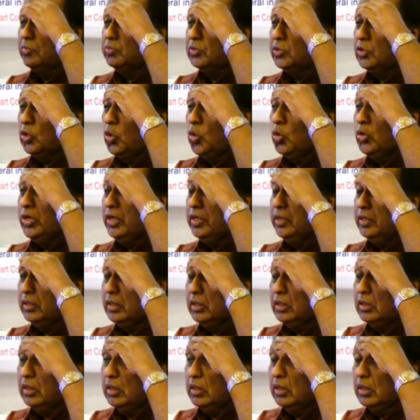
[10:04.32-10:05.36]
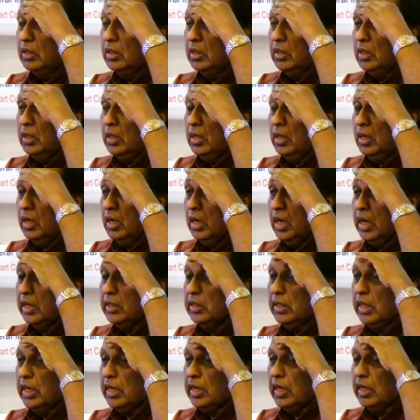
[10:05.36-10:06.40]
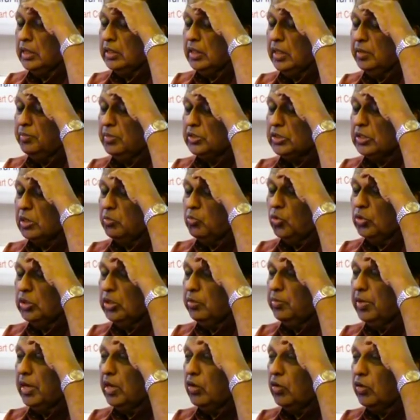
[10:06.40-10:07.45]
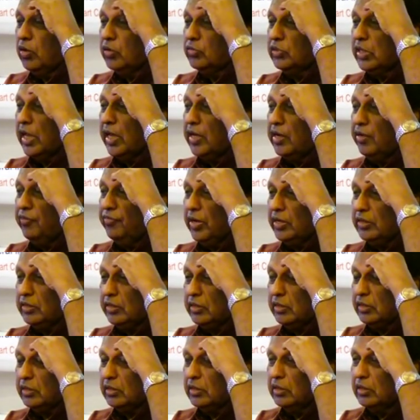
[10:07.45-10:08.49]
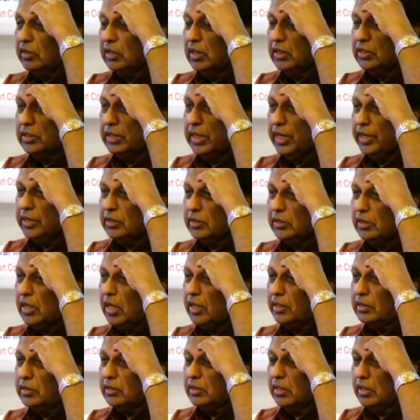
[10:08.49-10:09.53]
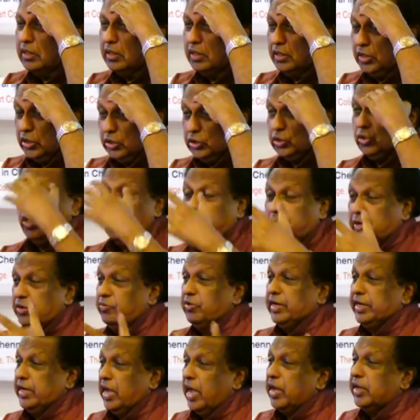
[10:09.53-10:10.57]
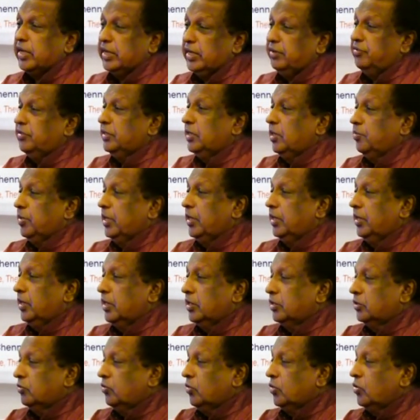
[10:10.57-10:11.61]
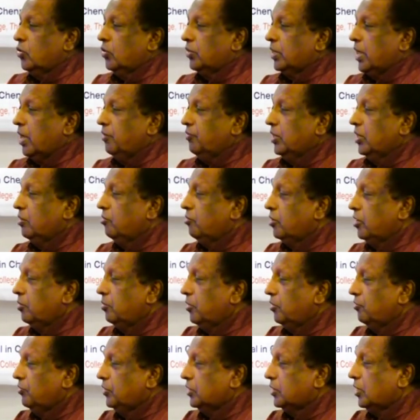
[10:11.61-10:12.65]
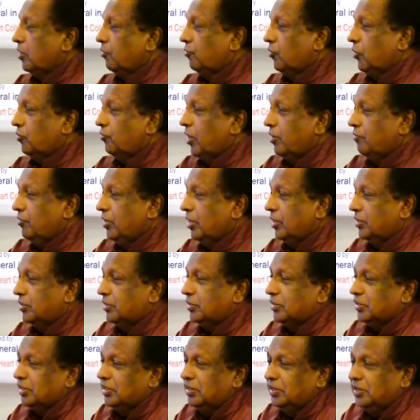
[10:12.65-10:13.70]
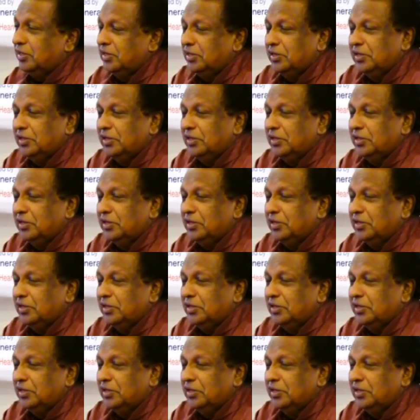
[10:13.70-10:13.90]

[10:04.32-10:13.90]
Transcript: up slowly. And there I think Mr. Modi made a lot of sacrifices in the sense that he should have been very angry with the Americans for not having given him a visa for 5 years.